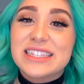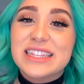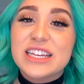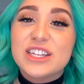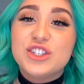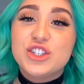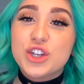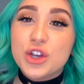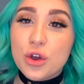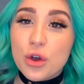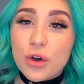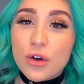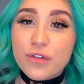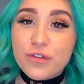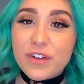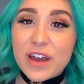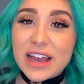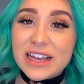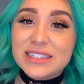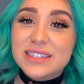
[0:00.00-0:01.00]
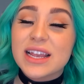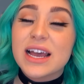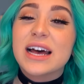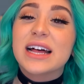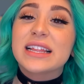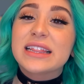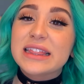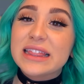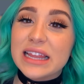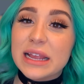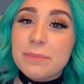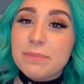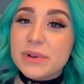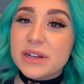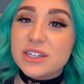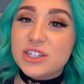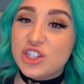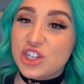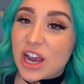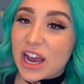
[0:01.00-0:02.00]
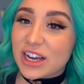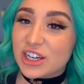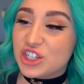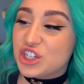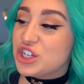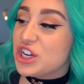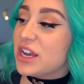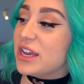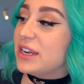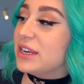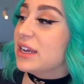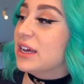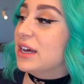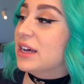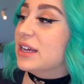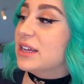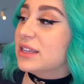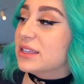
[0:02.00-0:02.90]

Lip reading: the Too Faced Lip Injection